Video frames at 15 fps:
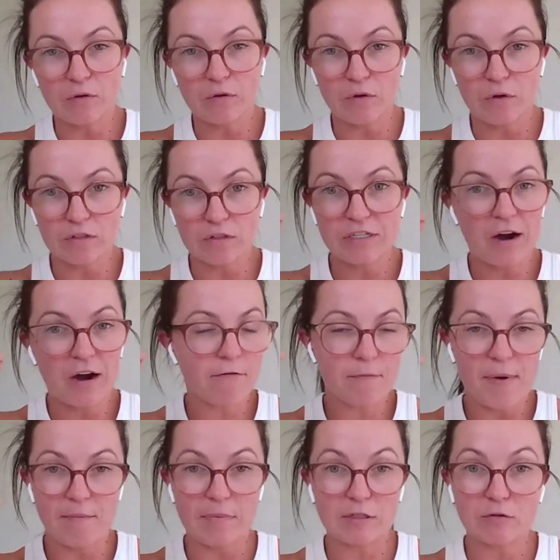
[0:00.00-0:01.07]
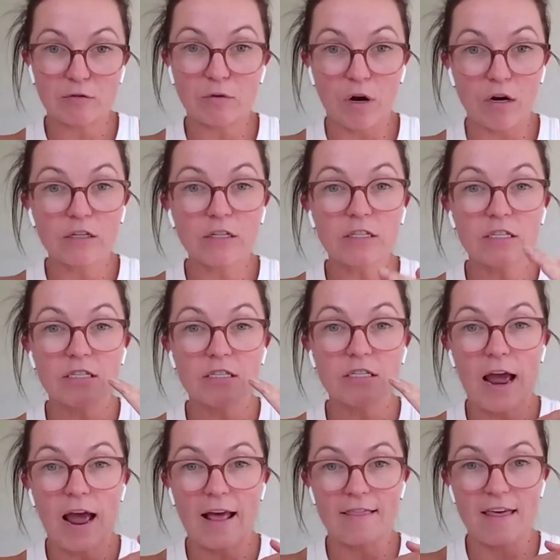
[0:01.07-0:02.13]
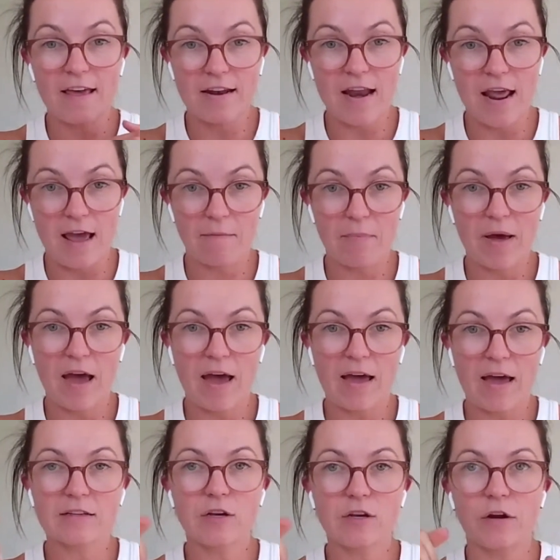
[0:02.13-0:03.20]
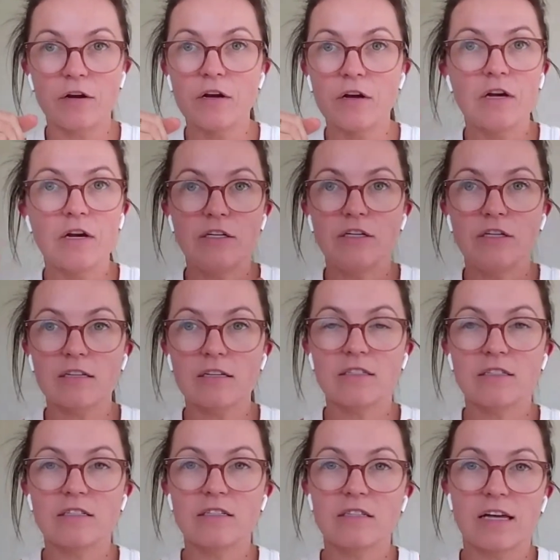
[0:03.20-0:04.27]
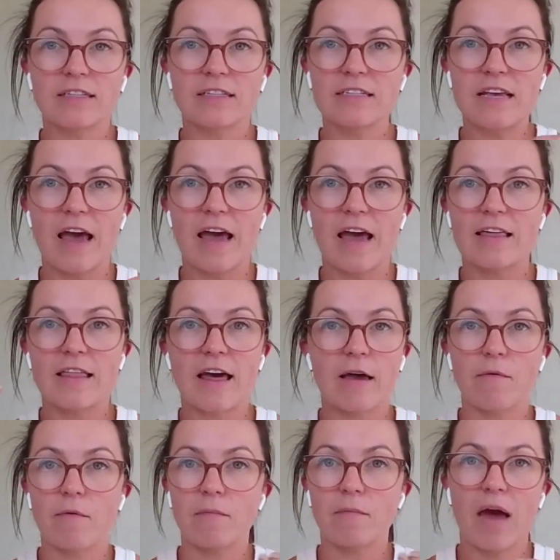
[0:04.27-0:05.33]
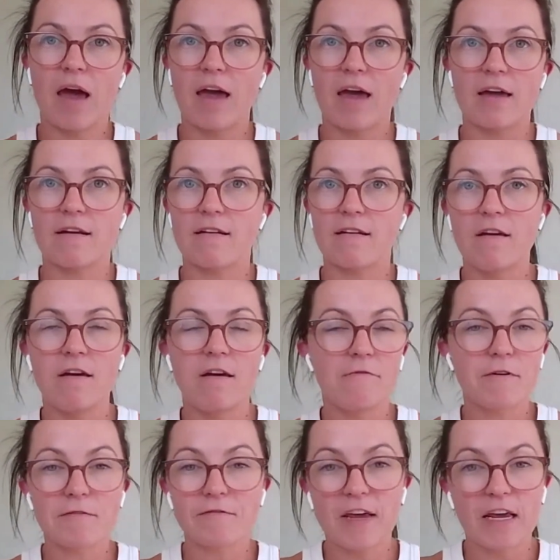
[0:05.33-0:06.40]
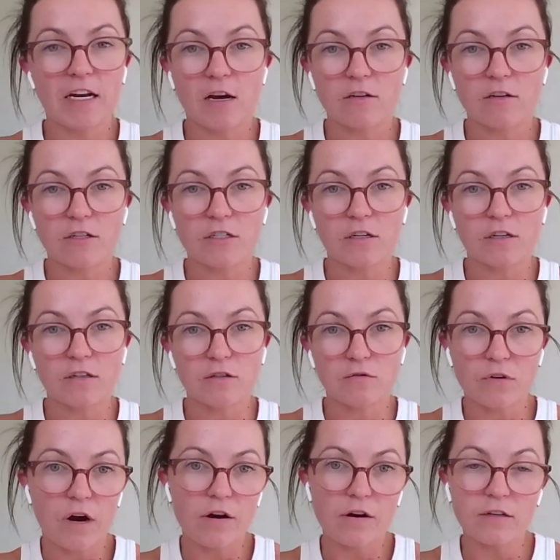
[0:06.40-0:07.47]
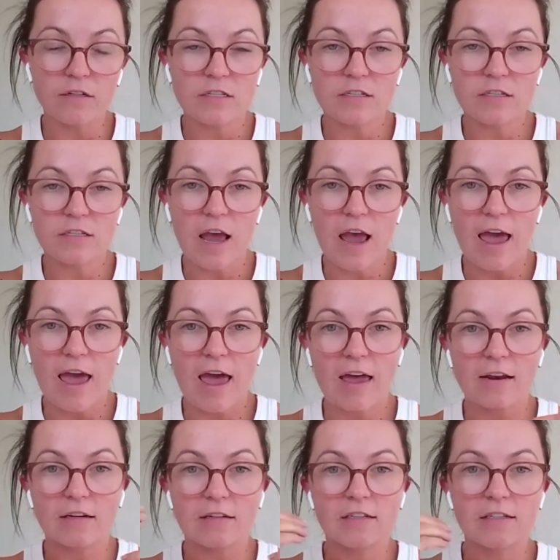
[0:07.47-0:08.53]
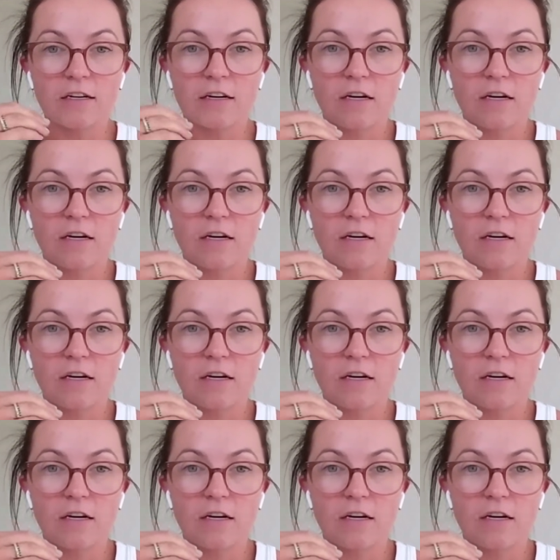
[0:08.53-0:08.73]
your staff members' gross and their net pay. So just let's say they were paid $1,500 gross and